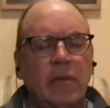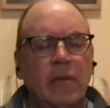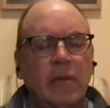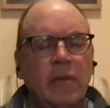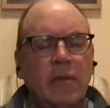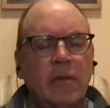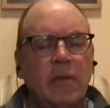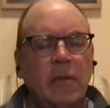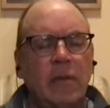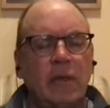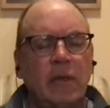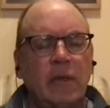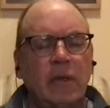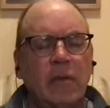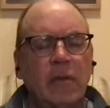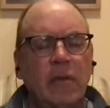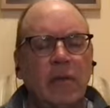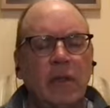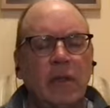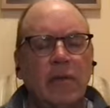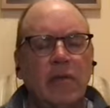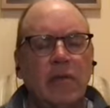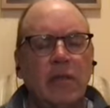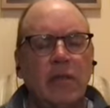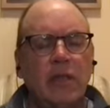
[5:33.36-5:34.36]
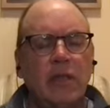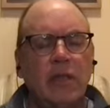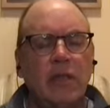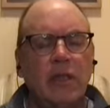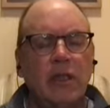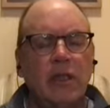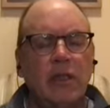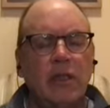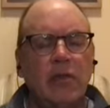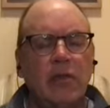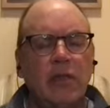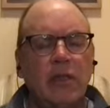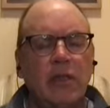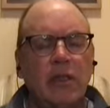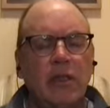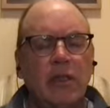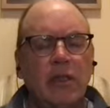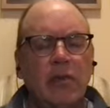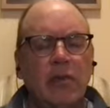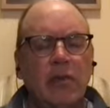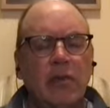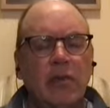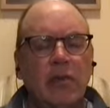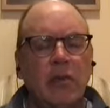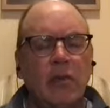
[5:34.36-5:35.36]
We don't give ourselves
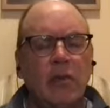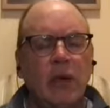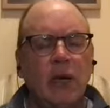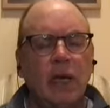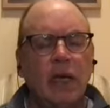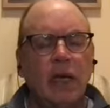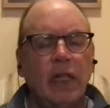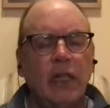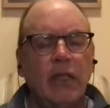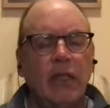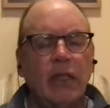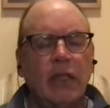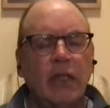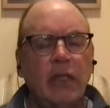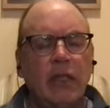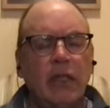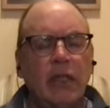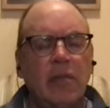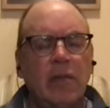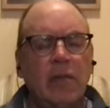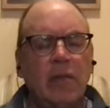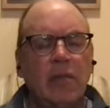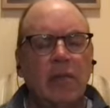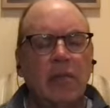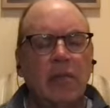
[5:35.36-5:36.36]
enough quiet time,